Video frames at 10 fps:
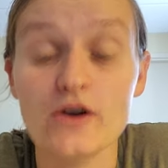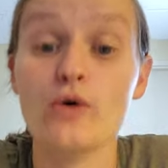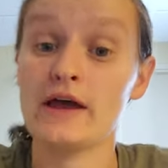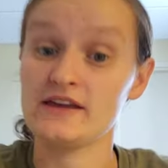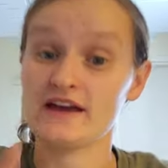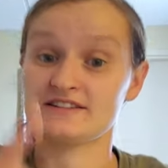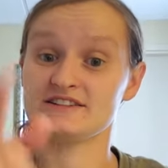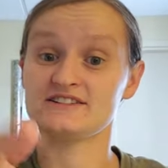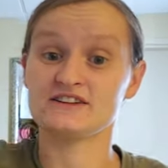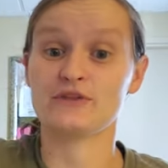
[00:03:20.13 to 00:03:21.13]
Okay, yes,
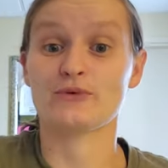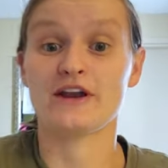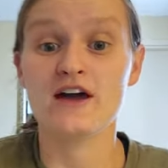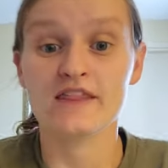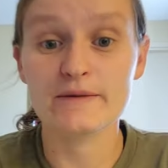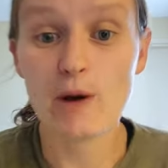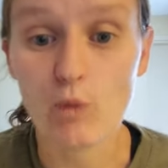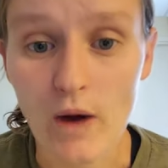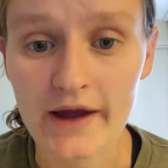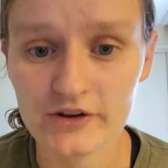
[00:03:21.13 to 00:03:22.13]
this is another one. Think about
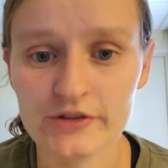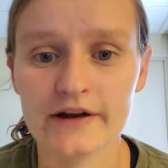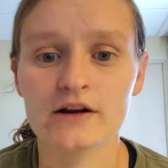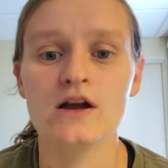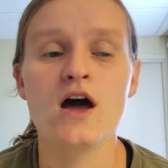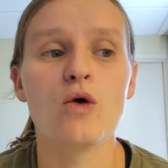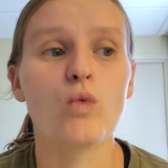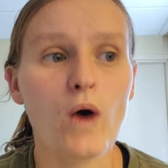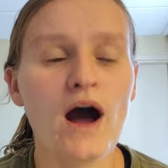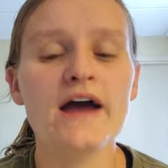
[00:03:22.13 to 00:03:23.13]
why you're there.
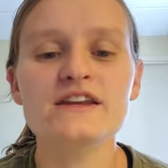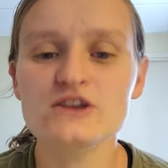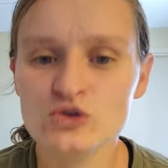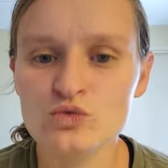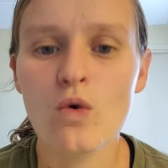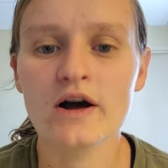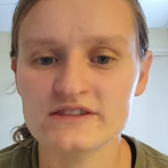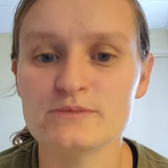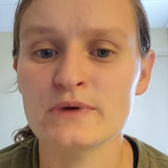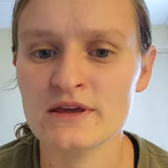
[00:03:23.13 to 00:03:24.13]
Why do you want
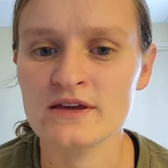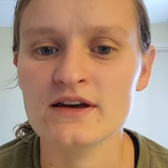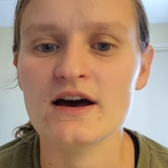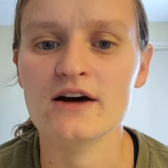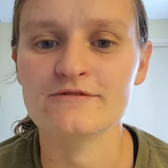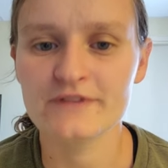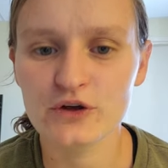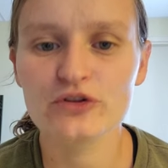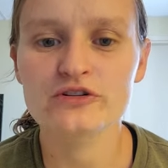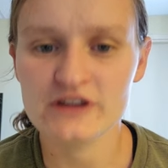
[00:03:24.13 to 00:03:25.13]
to be a
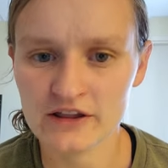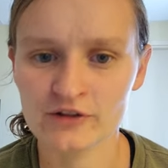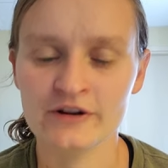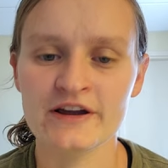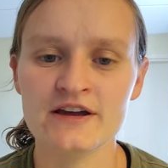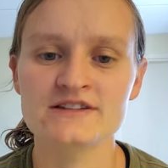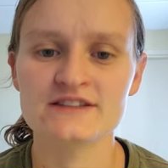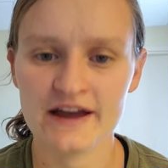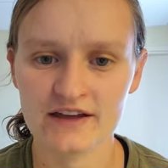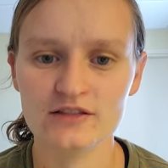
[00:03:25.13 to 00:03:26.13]
field artillery
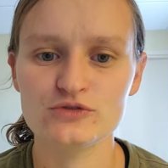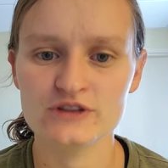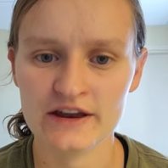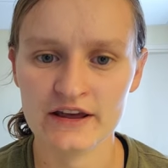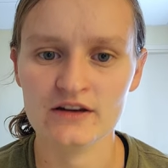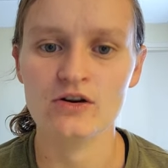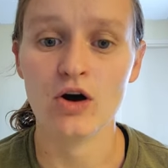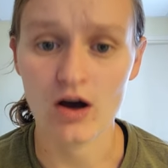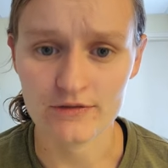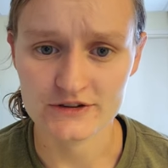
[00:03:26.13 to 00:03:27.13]
second lieutenant
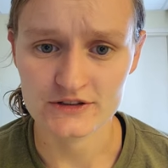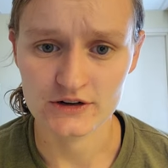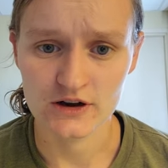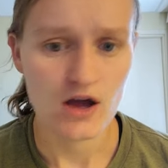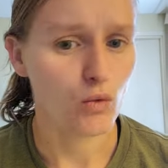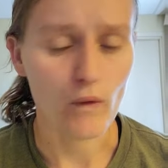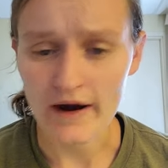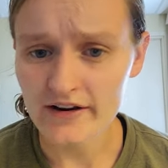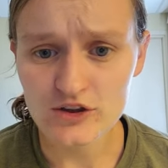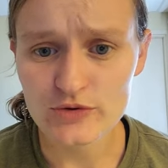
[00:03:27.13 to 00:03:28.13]
officer?
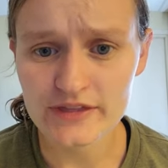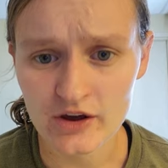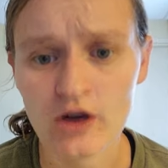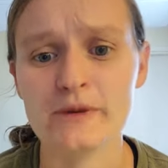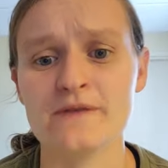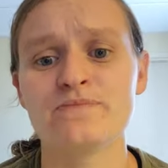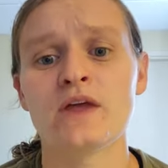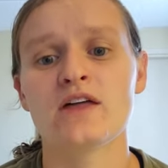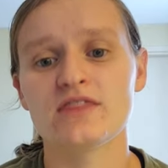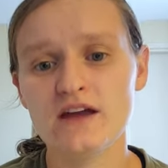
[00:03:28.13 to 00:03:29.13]
Why are you in the army?
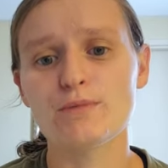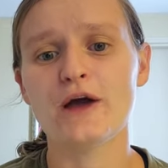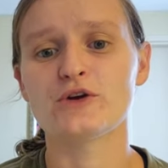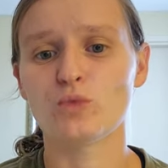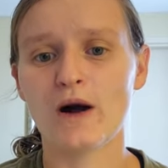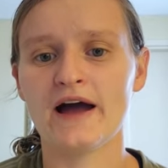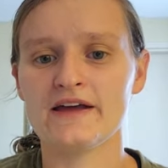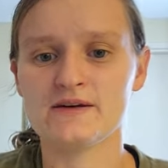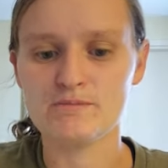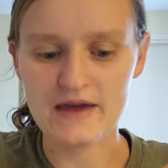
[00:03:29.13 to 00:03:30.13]
Think about your
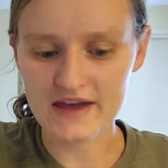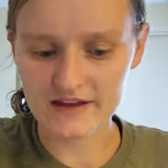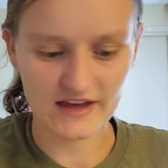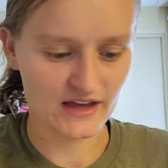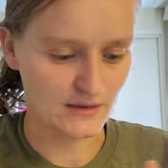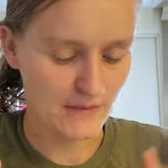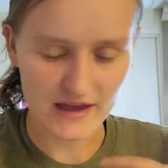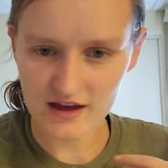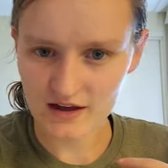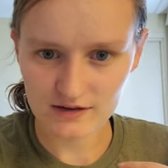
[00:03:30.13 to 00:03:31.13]
why. Make a
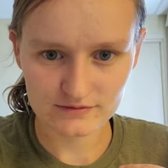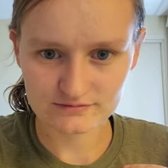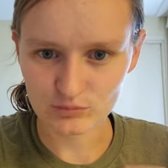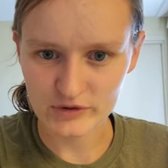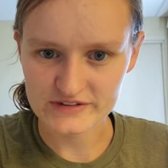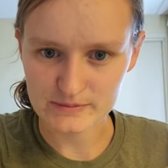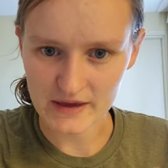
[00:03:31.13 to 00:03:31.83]
make a what is it?